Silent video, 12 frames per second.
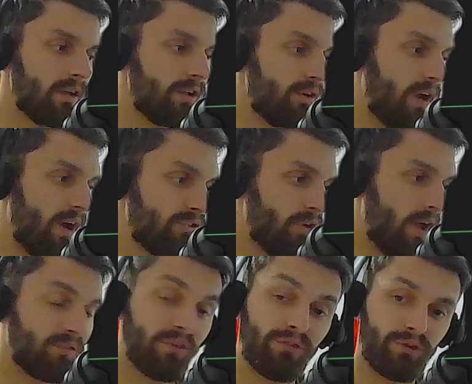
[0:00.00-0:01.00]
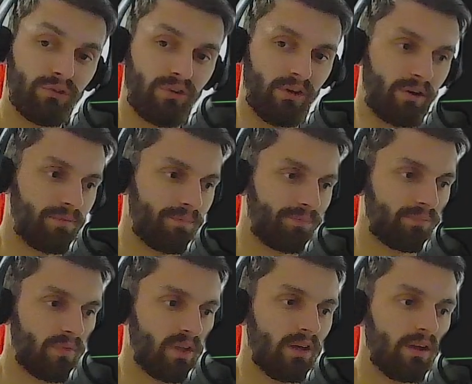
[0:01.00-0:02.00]
you have to have the fuse here.
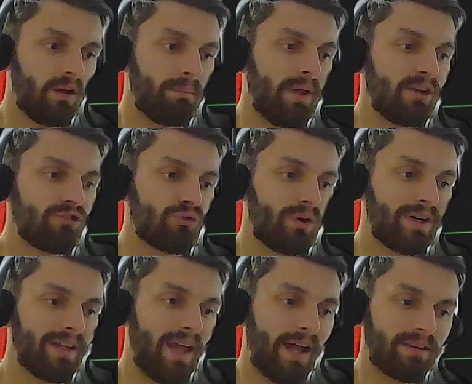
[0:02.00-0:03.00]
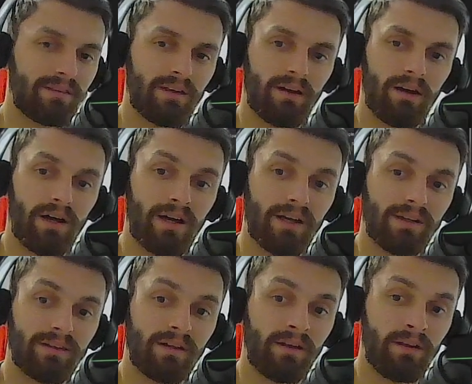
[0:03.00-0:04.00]
Make sure that
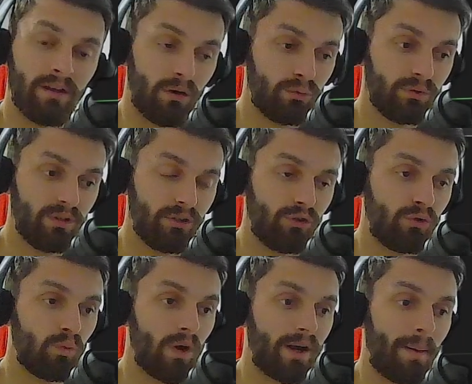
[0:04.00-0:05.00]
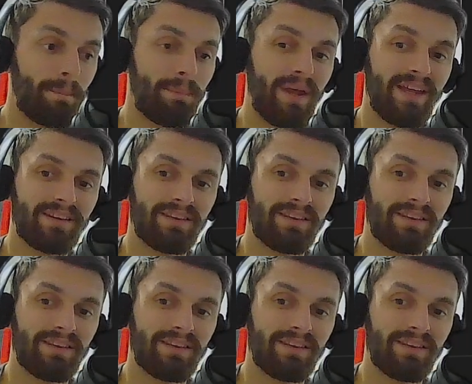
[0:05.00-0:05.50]
the node you want to bake